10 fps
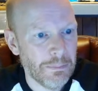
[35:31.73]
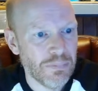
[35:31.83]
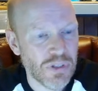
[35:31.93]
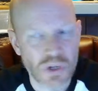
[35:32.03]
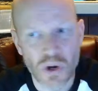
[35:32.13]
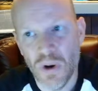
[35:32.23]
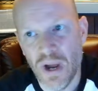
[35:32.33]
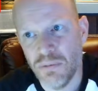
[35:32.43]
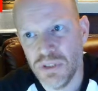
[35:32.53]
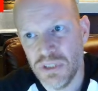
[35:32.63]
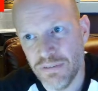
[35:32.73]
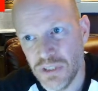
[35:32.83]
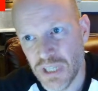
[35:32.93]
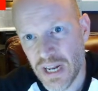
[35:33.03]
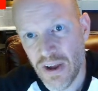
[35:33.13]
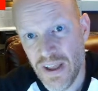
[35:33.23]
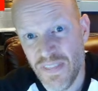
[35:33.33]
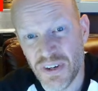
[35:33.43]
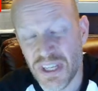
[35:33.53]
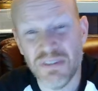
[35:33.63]
So I would definitely check it out, and
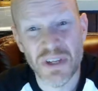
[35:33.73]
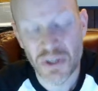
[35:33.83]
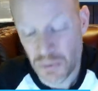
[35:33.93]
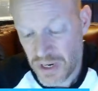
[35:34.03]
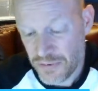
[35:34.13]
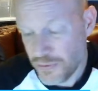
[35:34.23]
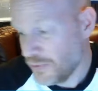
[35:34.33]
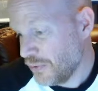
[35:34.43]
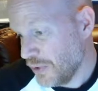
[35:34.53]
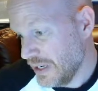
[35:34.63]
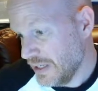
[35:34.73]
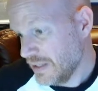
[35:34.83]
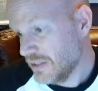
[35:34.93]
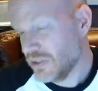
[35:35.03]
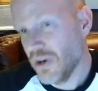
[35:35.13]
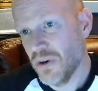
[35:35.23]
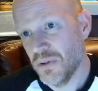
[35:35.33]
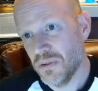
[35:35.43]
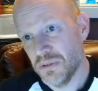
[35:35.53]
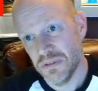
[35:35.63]
they're giving it away for free, so
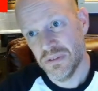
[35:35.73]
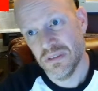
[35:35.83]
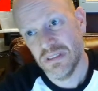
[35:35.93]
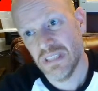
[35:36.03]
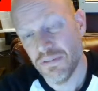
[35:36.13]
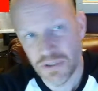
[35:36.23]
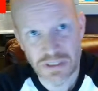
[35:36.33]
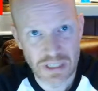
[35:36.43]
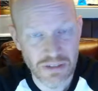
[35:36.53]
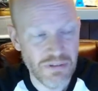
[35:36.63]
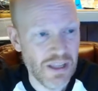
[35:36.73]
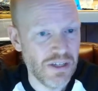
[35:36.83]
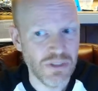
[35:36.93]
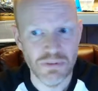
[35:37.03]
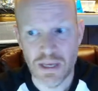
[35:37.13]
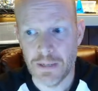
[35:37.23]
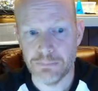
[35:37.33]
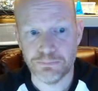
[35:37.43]
definitely take advantage of that.